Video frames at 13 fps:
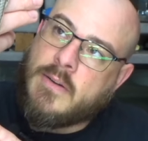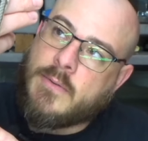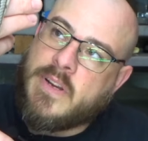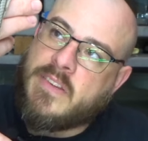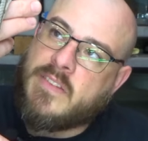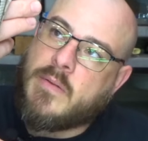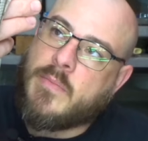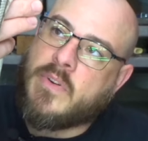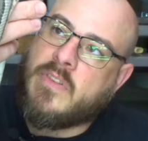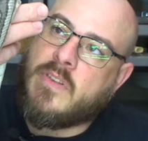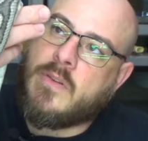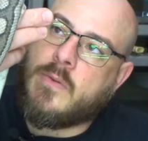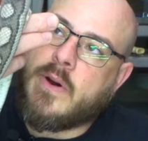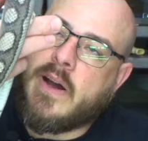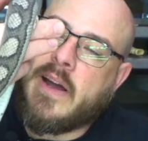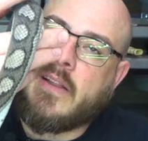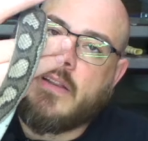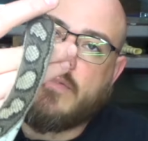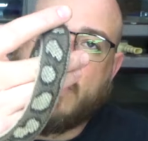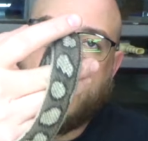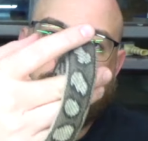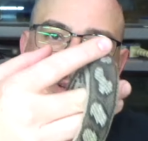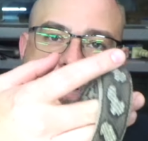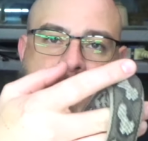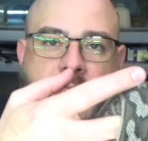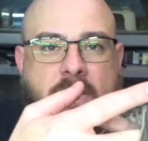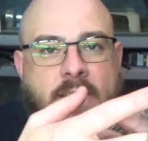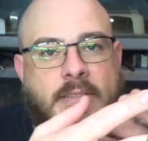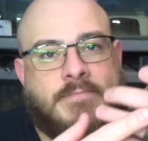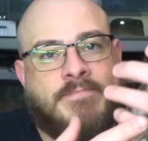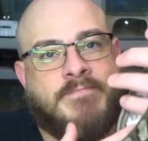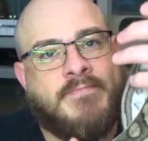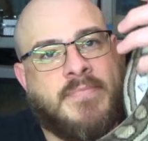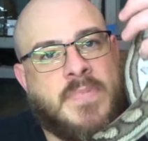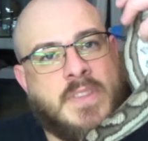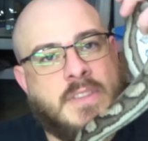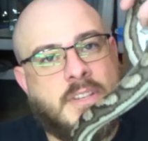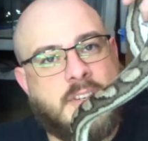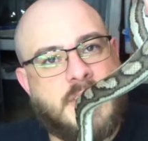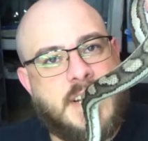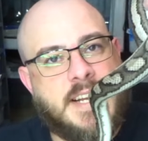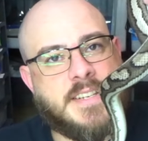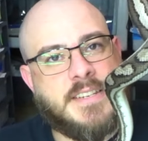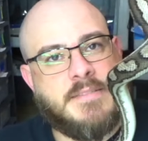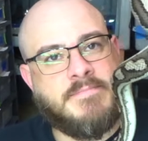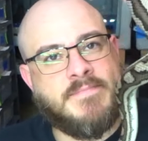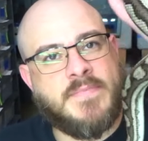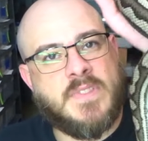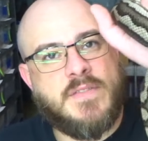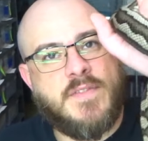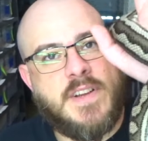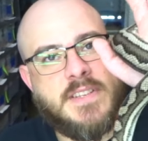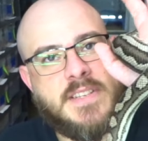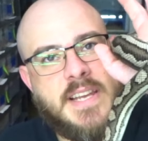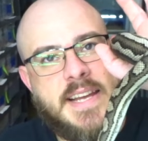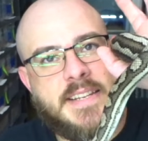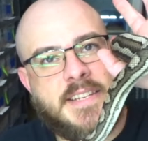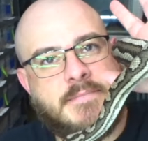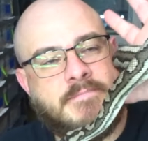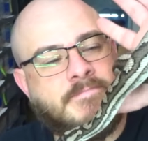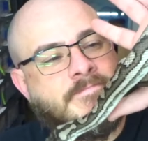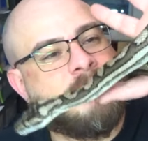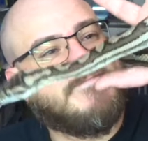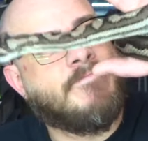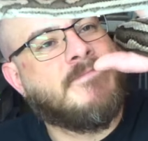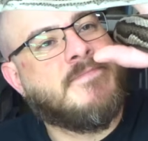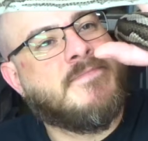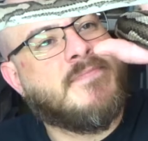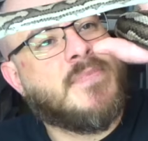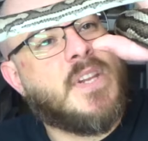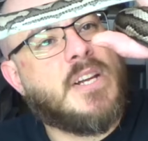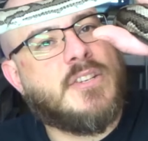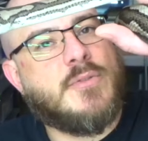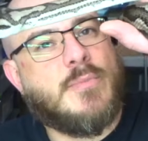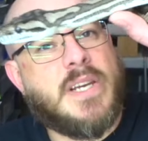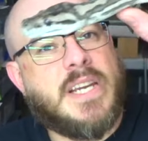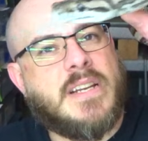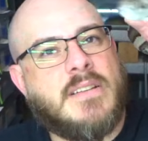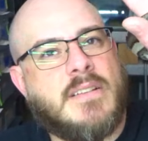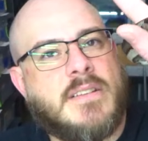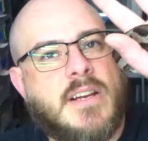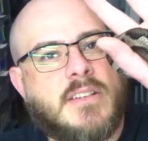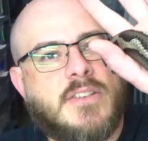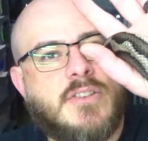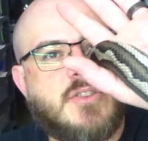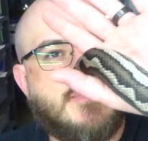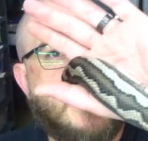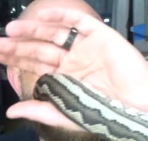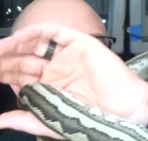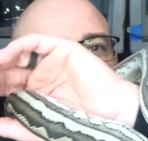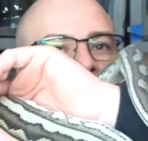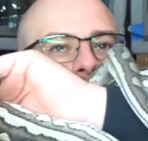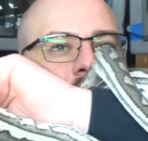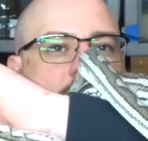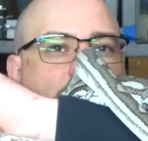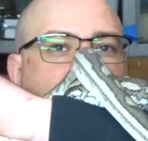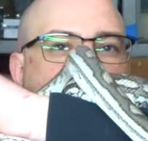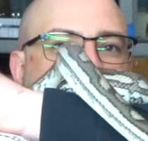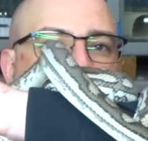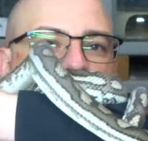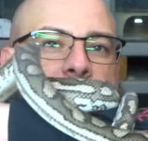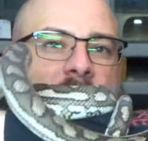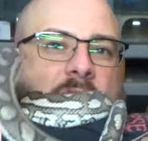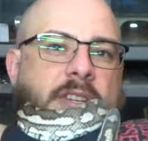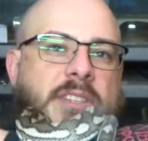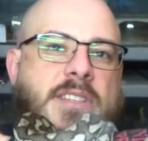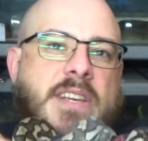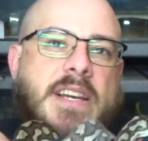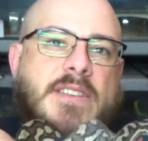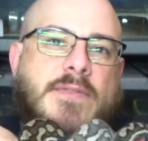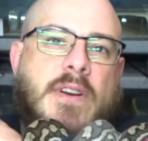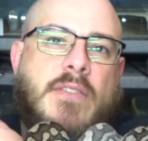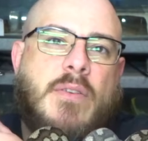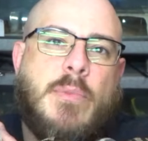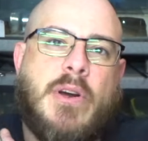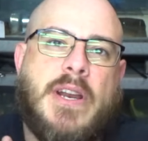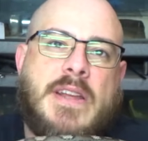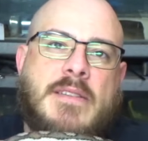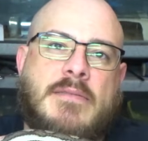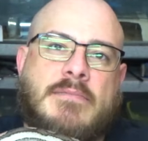Reason number two why I love carpets, their size. It's a fun size. Not too big, not too small. Pretty much a good size for everybody.